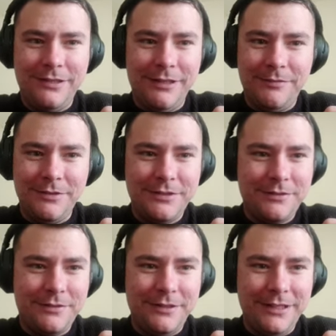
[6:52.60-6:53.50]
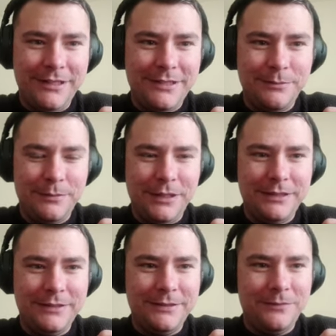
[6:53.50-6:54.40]
that was crazy,
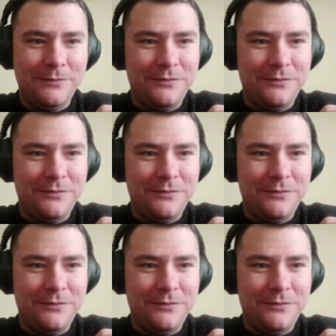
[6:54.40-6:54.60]
man.